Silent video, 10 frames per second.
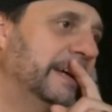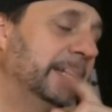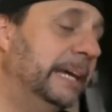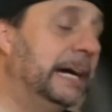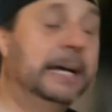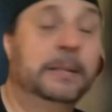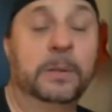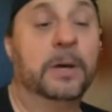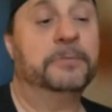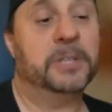Yeah, I
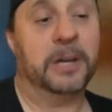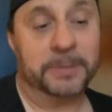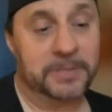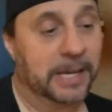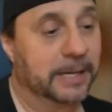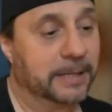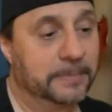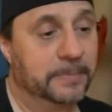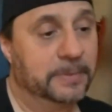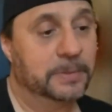love Thomas Hack.
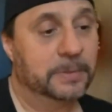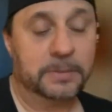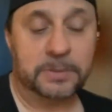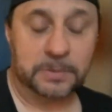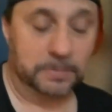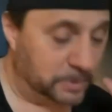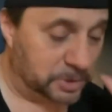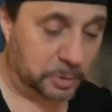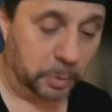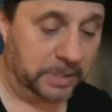
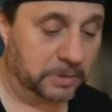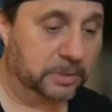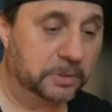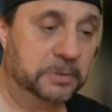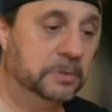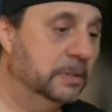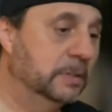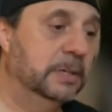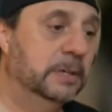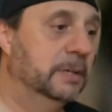Sweet dude,
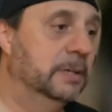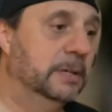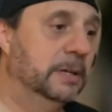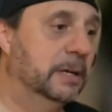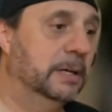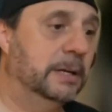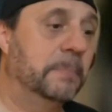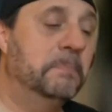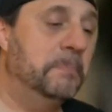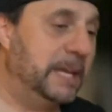
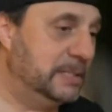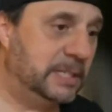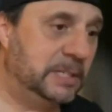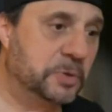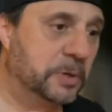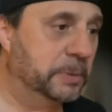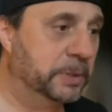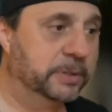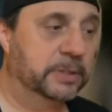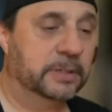amazing
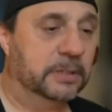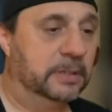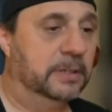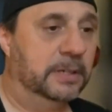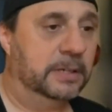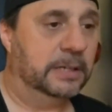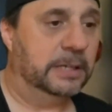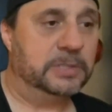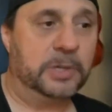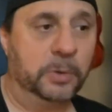drummer.
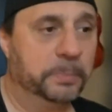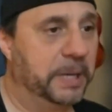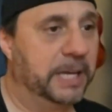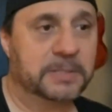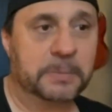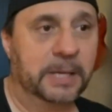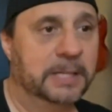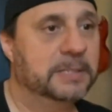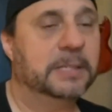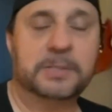His whole band's
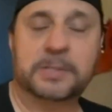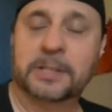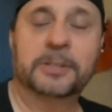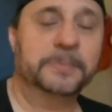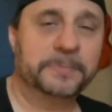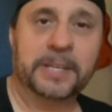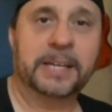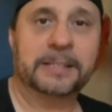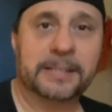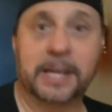amazing. So
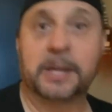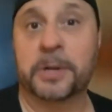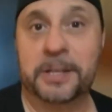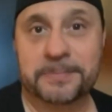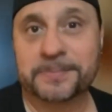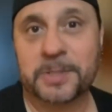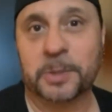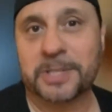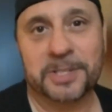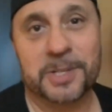yeah, I agree.
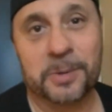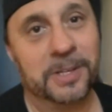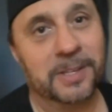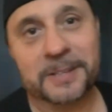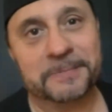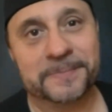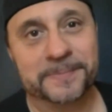Don't disagree there.